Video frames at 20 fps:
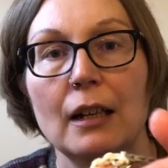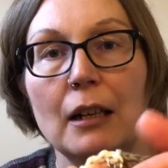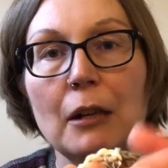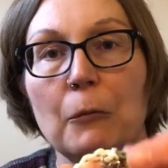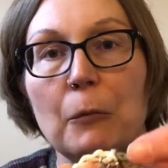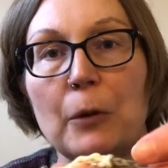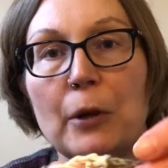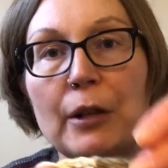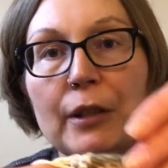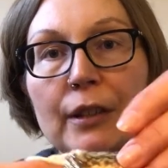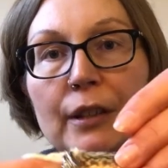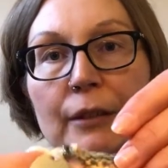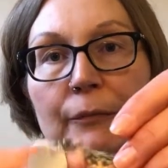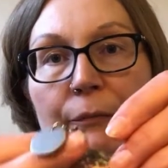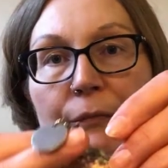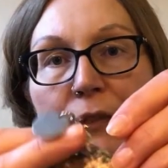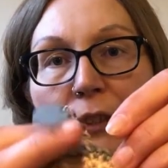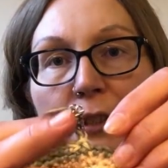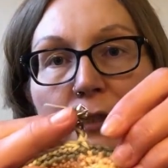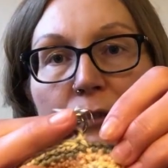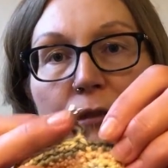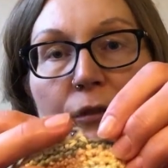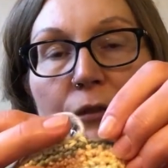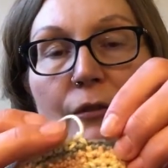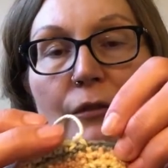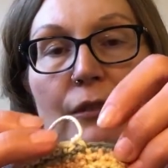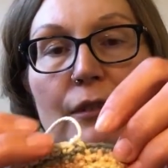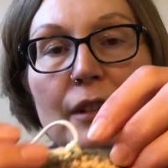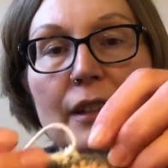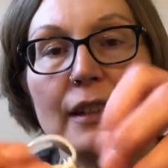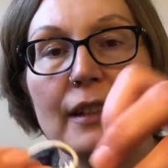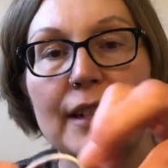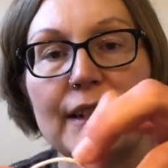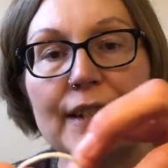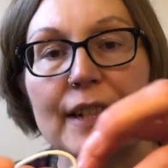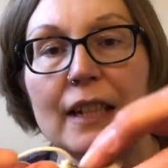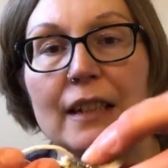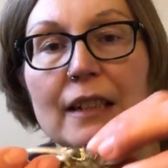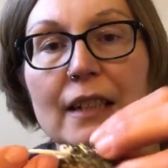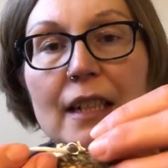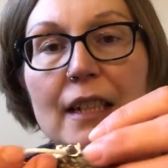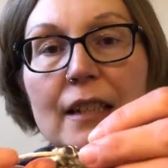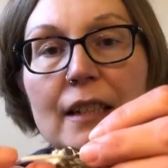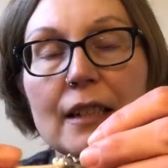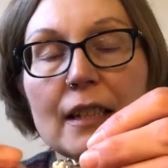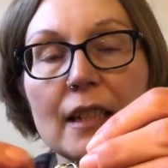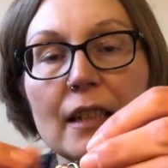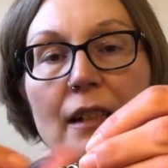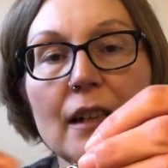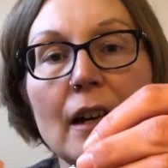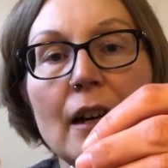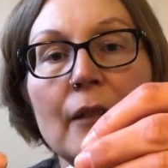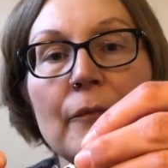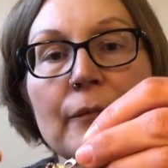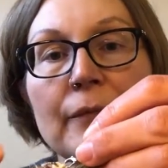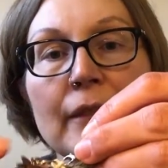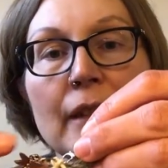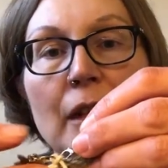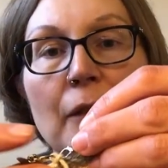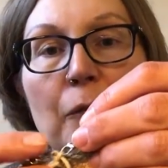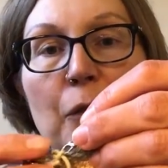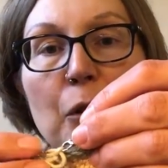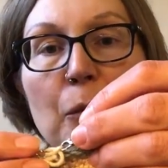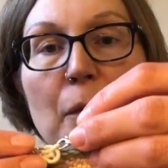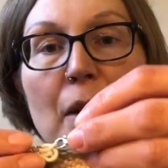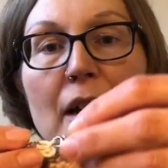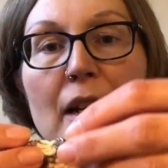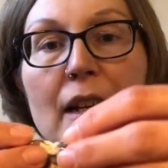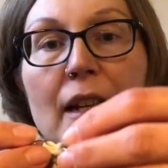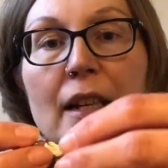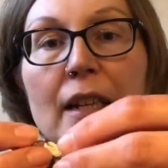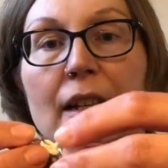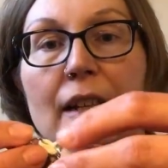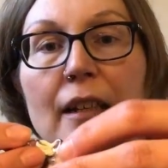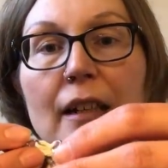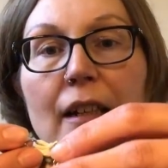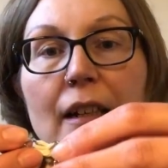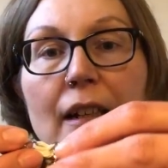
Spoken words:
One to designate where my